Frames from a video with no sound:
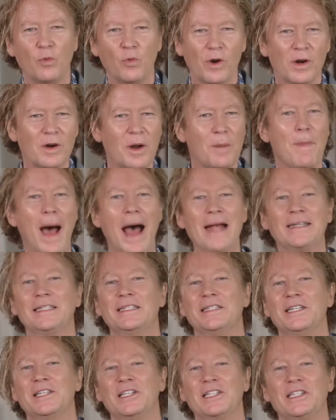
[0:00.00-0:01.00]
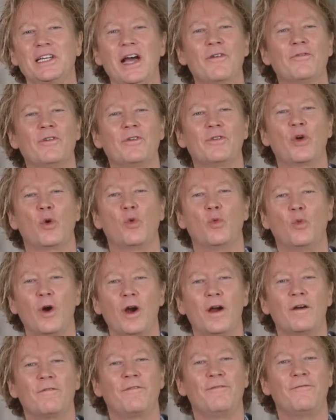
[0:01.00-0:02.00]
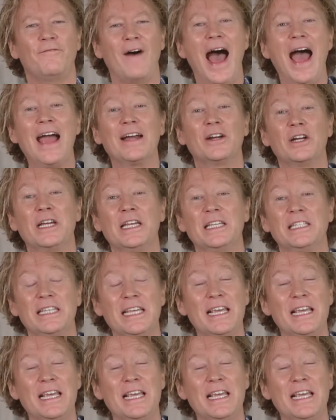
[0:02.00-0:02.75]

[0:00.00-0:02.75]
We're about to discover the word fire is